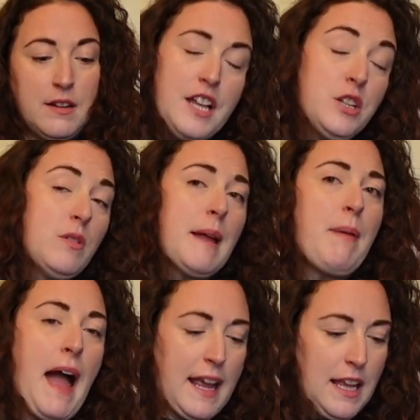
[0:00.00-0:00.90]
I do like
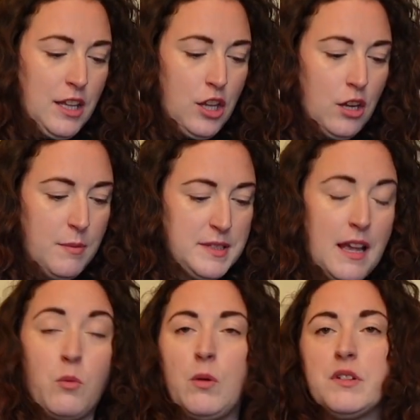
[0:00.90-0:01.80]
packing cubes,
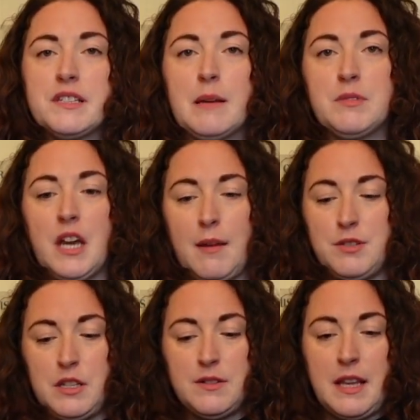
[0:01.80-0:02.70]
and we will
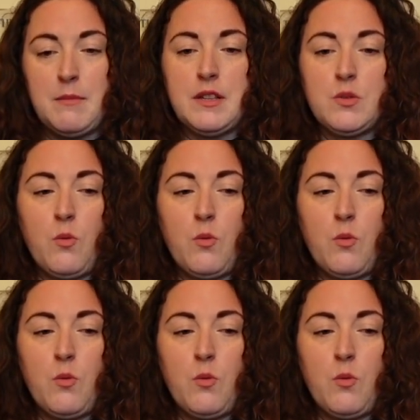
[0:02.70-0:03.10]
sometimes use them as